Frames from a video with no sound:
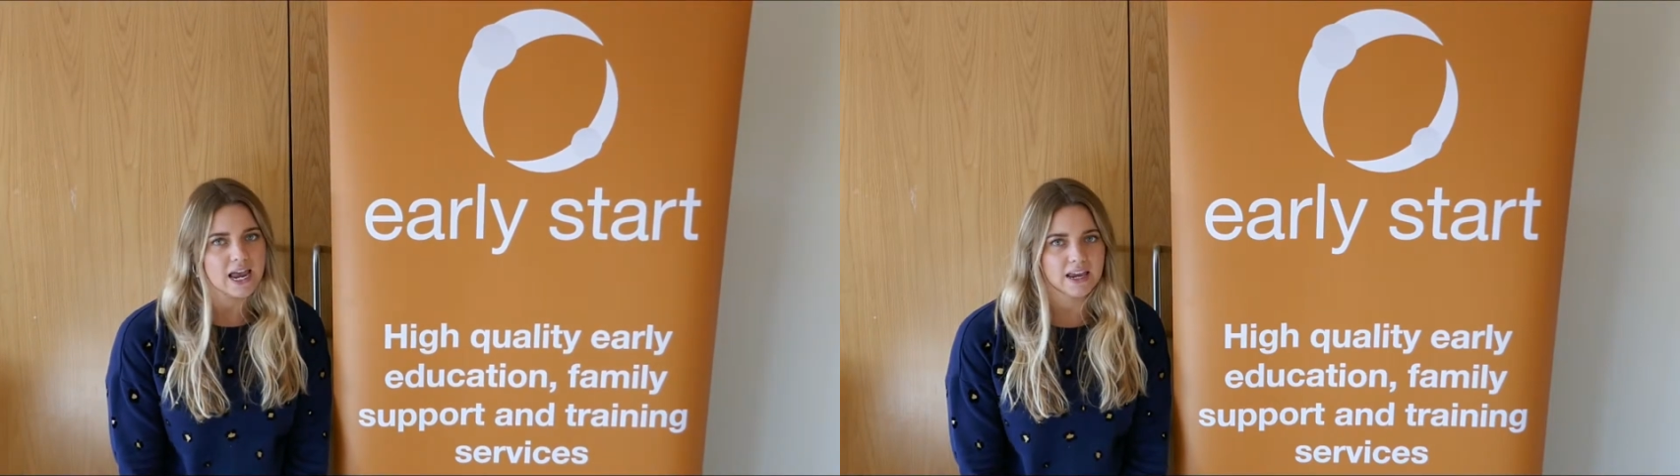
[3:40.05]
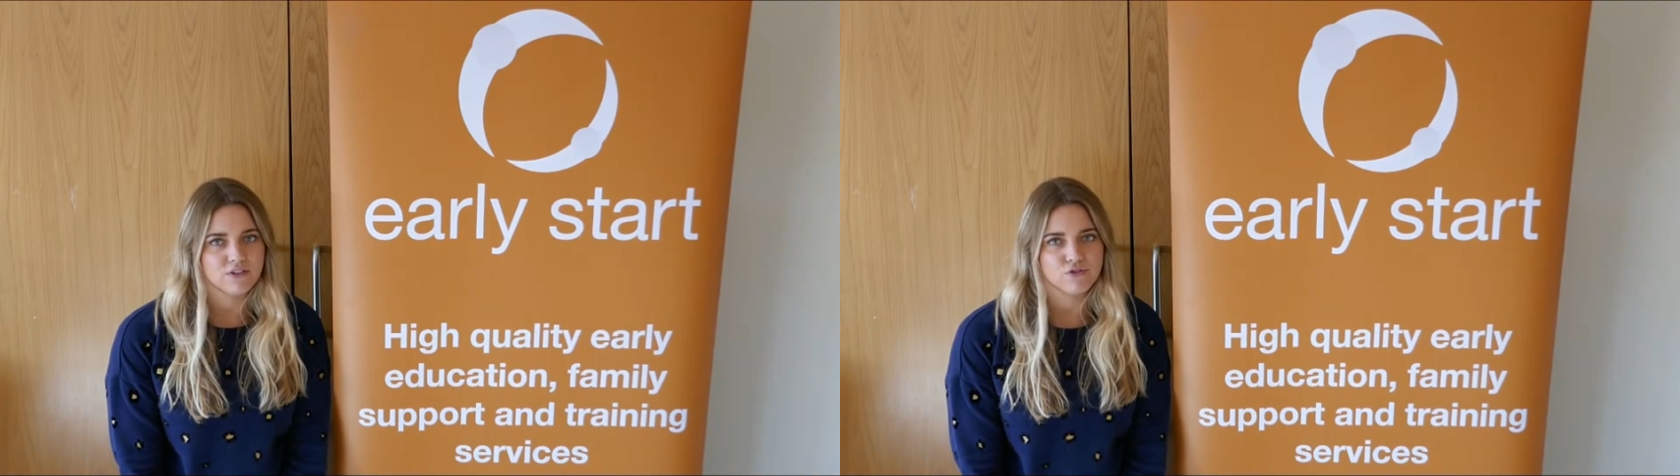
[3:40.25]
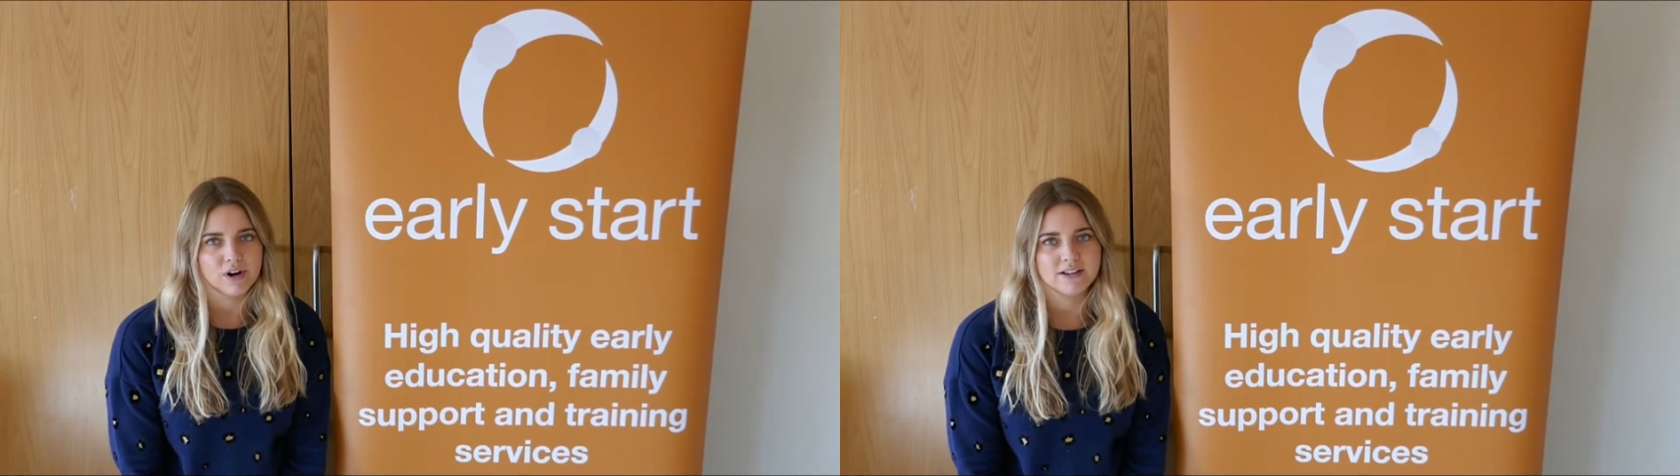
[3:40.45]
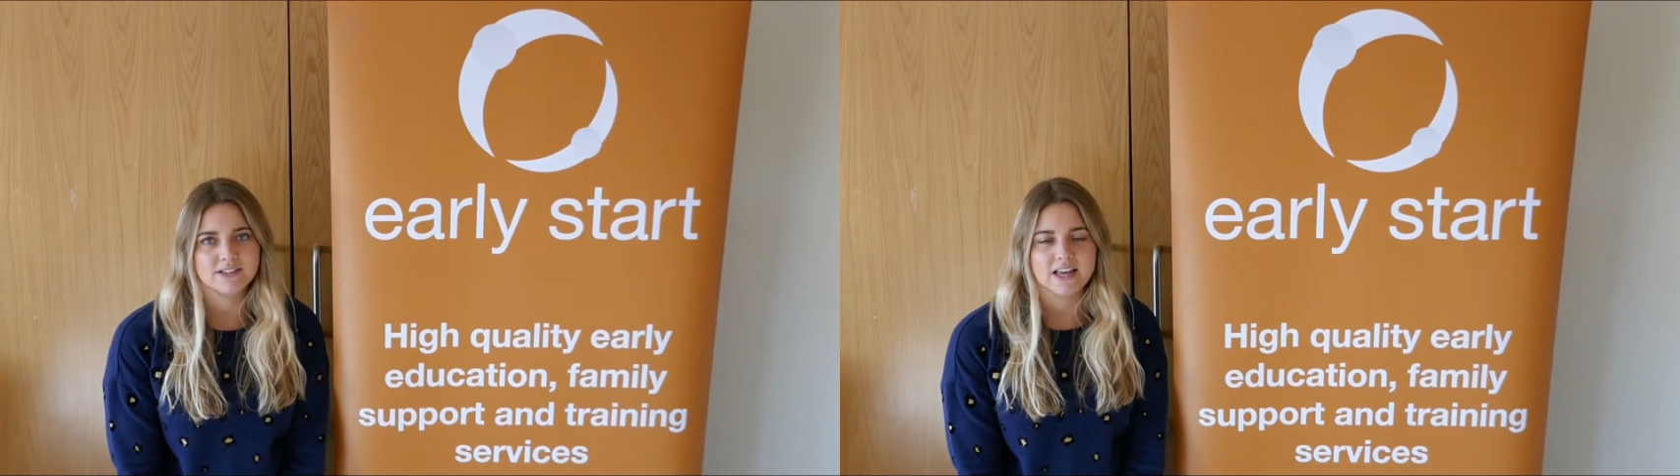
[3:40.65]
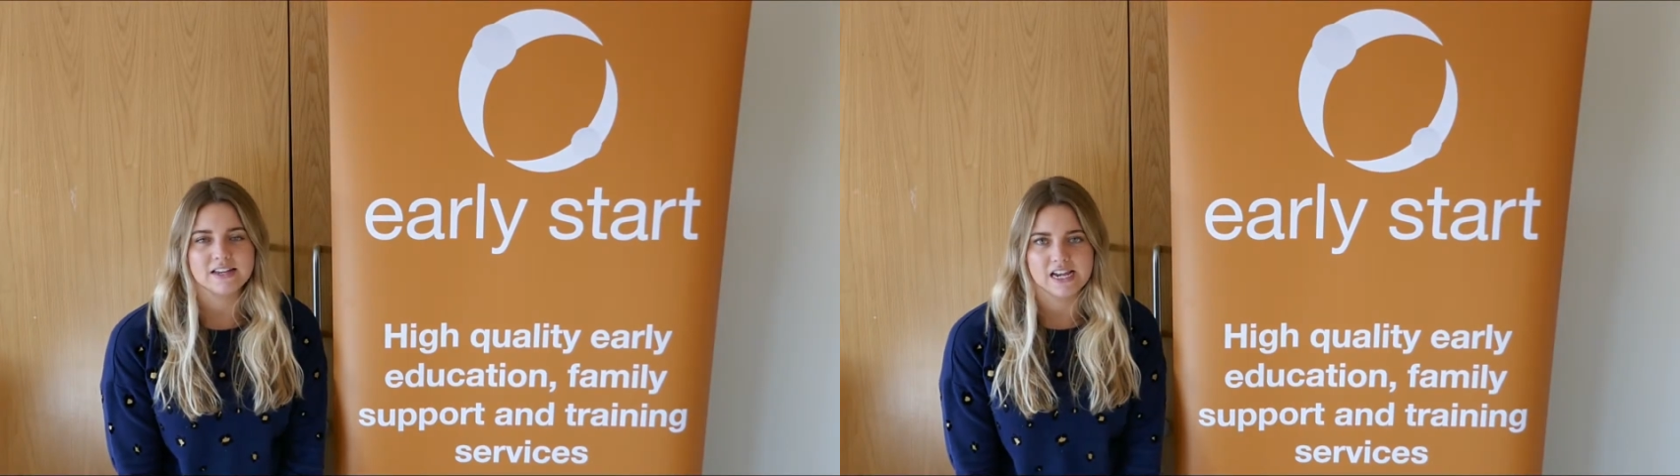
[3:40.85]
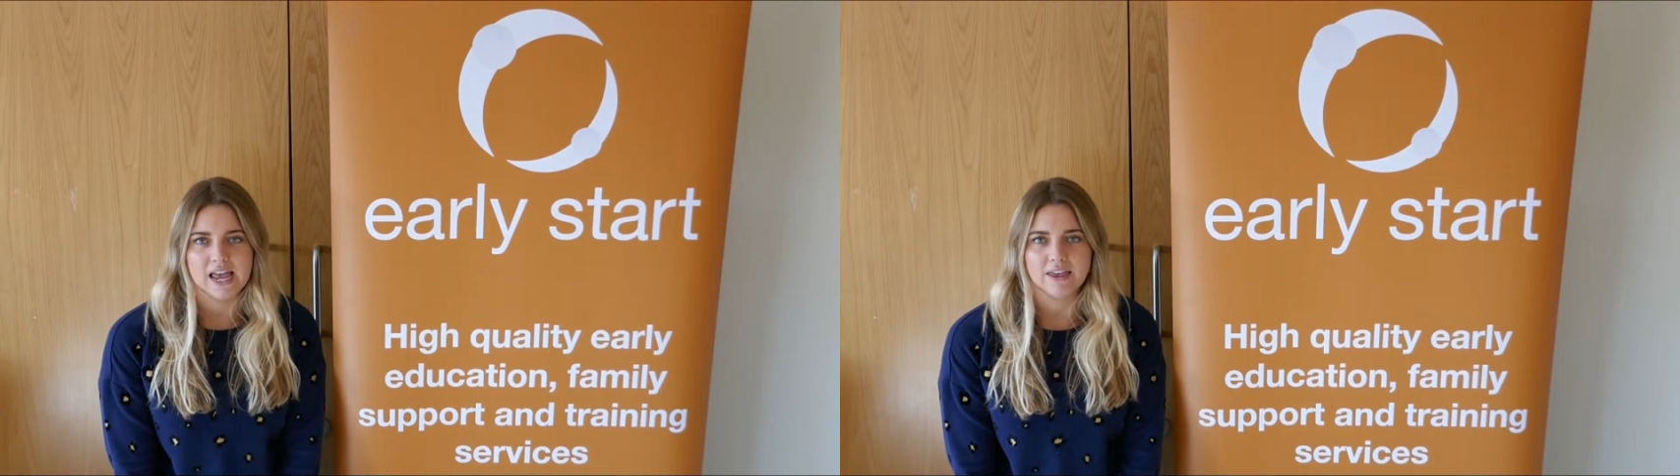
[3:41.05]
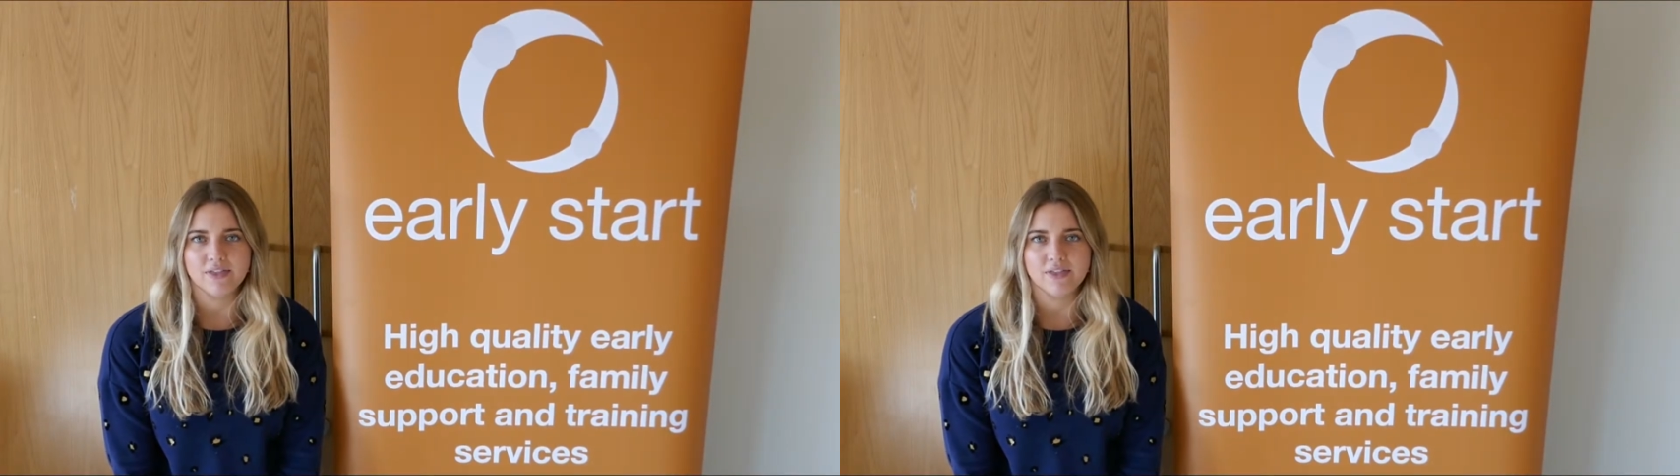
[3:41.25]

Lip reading: 8 drinks a day.